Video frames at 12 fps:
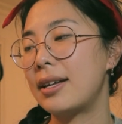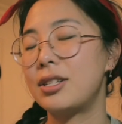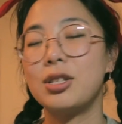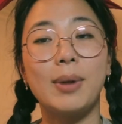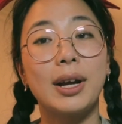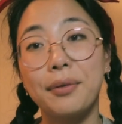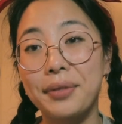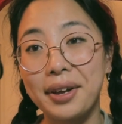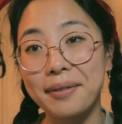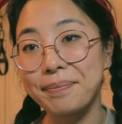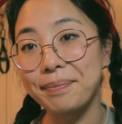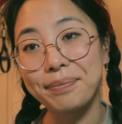do my own
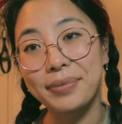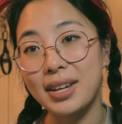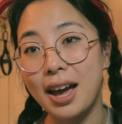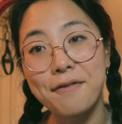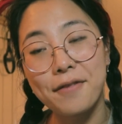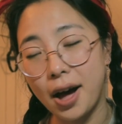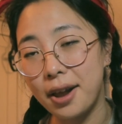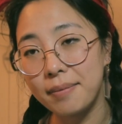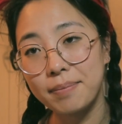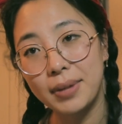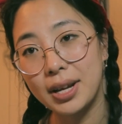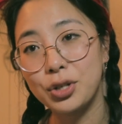thing. have
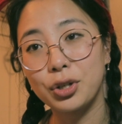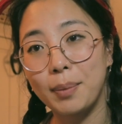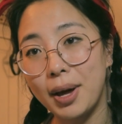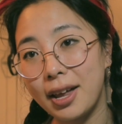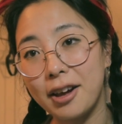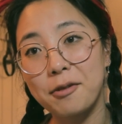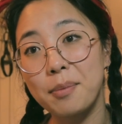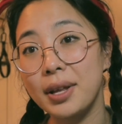fun, enjoy my life,